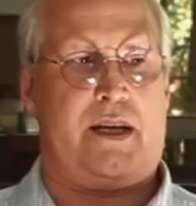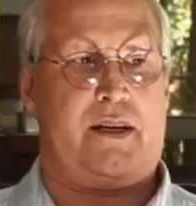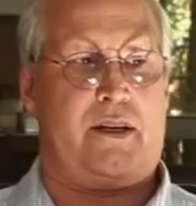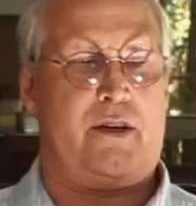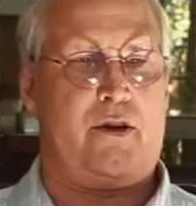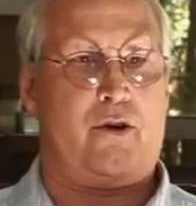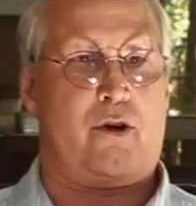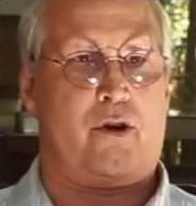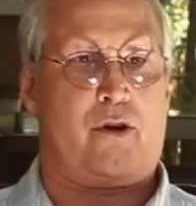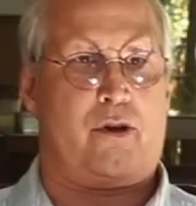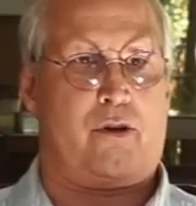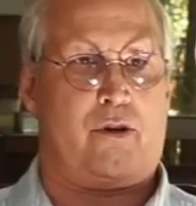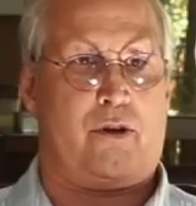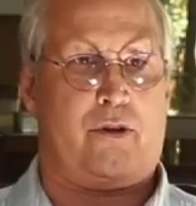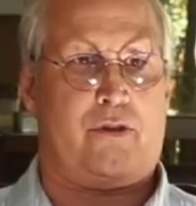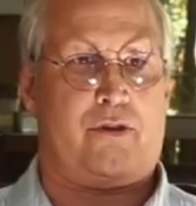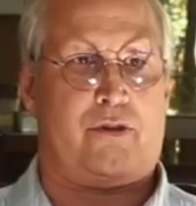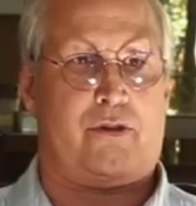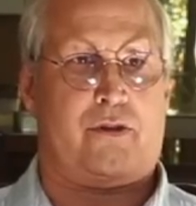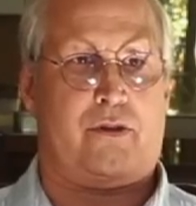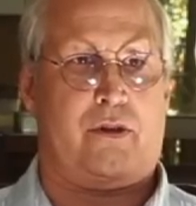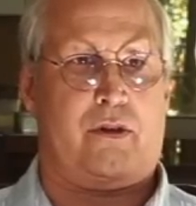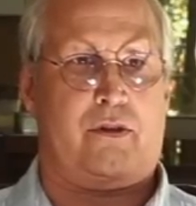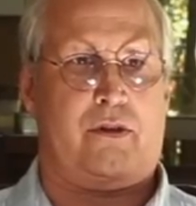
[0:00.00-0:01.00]
at
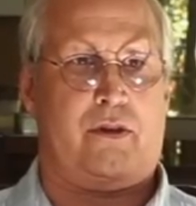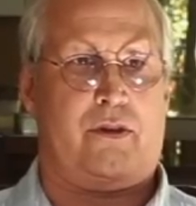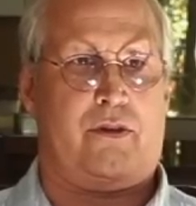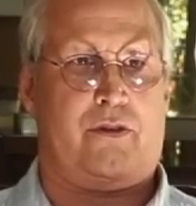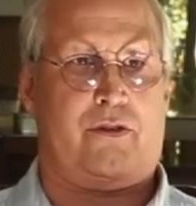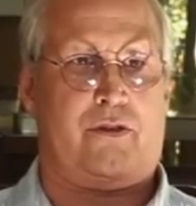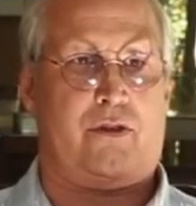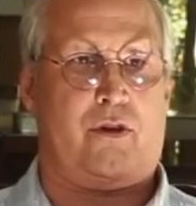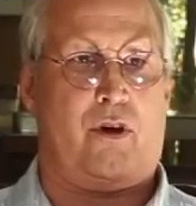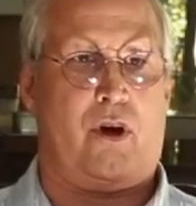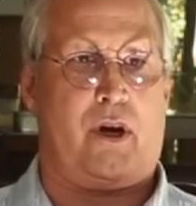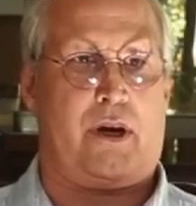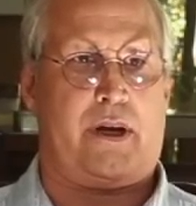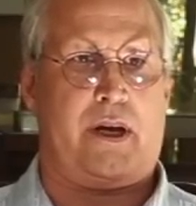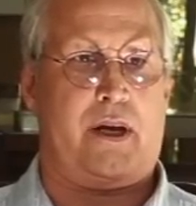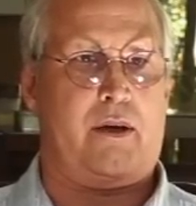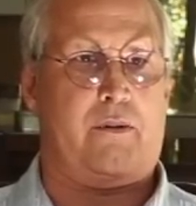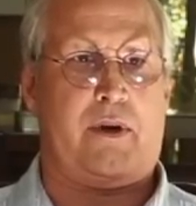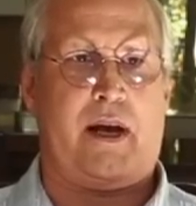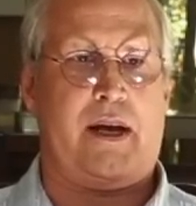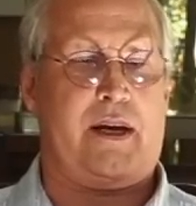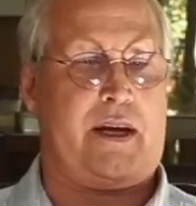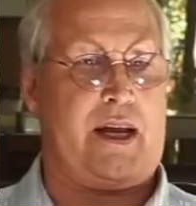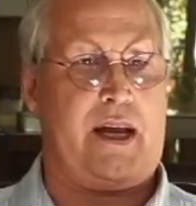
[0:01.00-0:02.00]
urinals just talking.
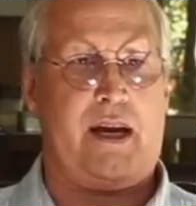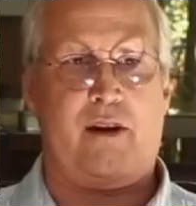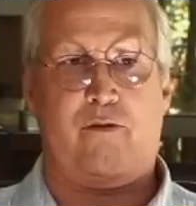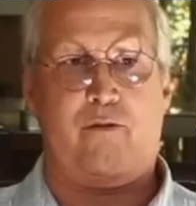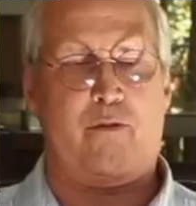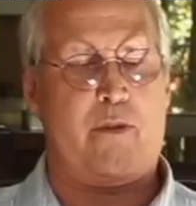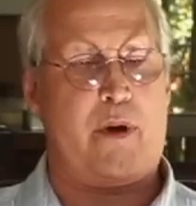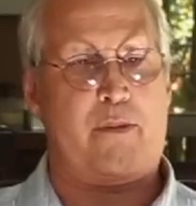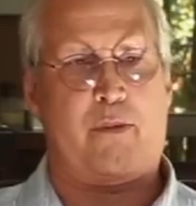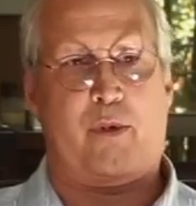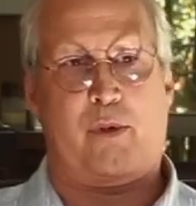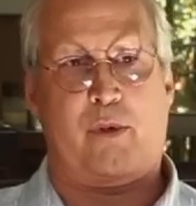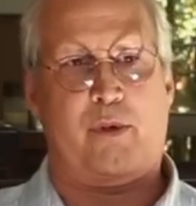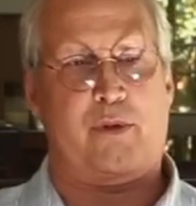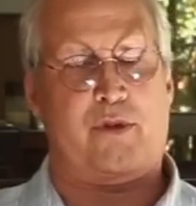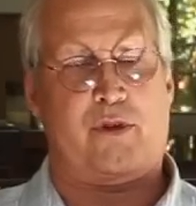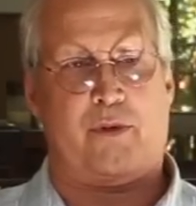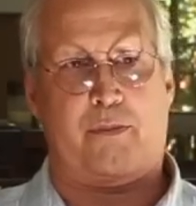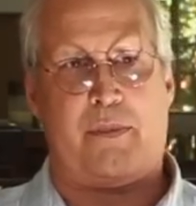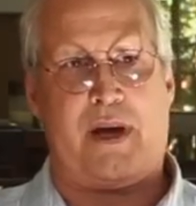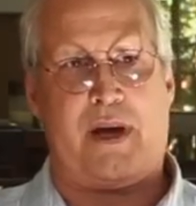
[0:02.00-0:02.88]
I can't even remember what it was